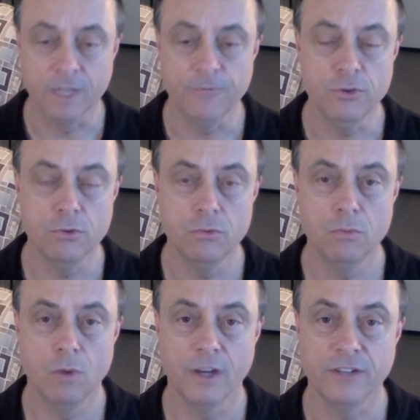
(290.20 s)
if
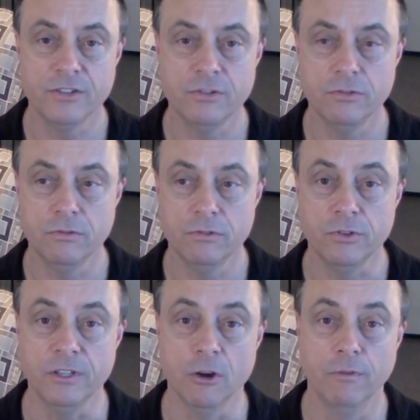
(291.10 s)
you want to tune
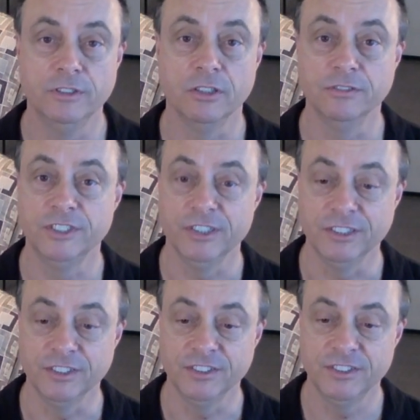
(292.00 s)
to the overtone
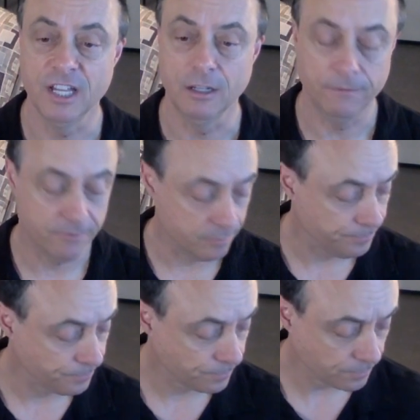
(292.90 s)
series itself,
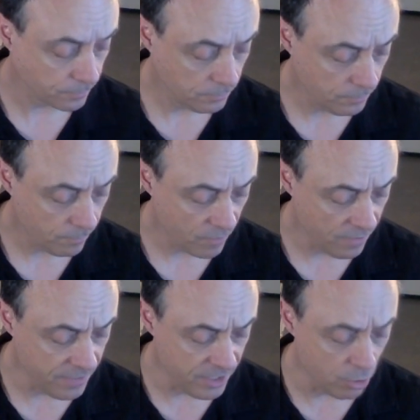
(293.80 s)

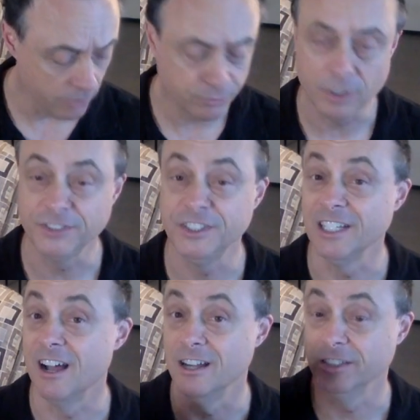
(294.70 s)
then you always want to
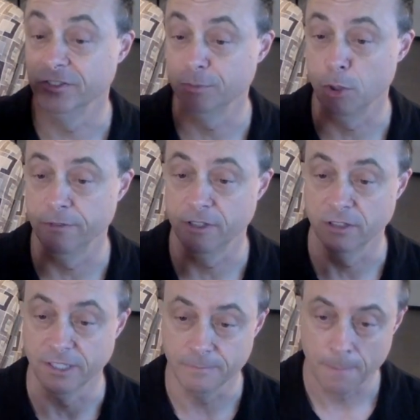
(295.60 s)
sing octaves
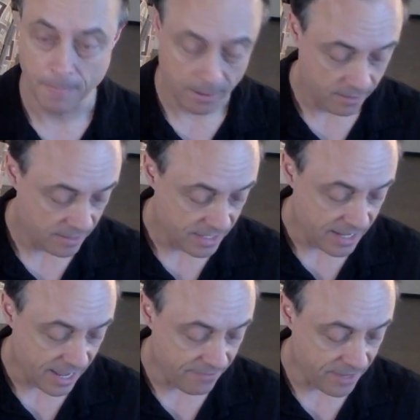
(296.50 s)
perfectly.
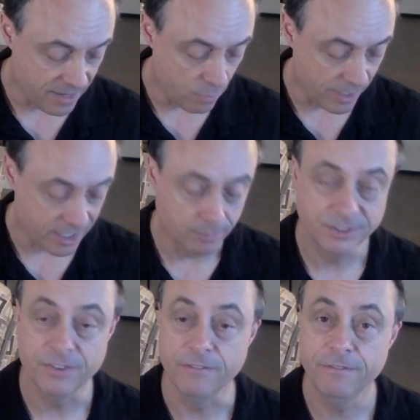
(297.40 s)
And then when it
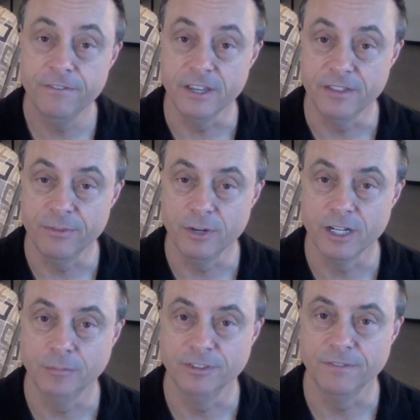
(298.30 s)
comes to the fifth,
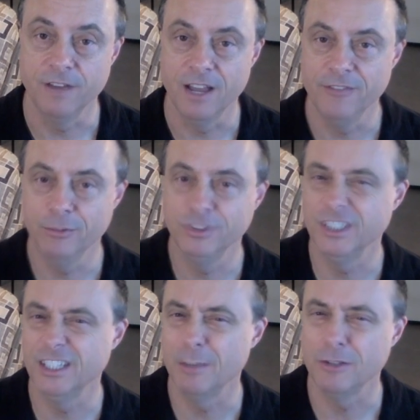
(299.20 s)
when it comes to 5, you would
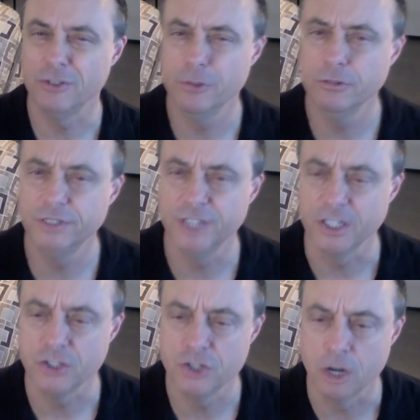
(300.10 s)
sing it about 2
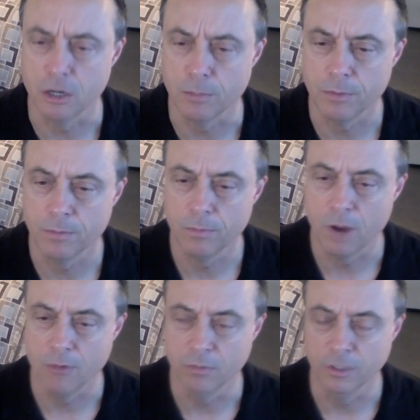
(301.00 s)
cents sharp,
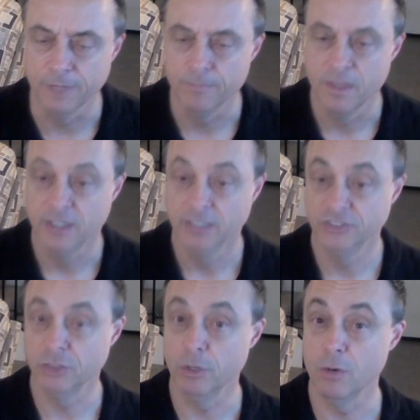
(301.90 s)
probably.
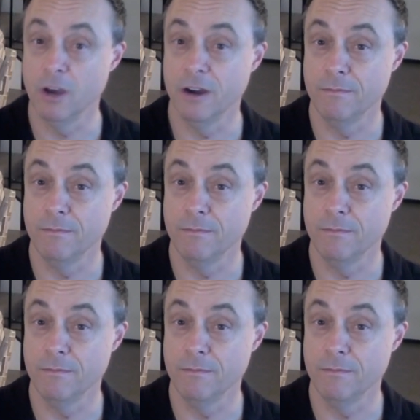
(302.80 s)
So we want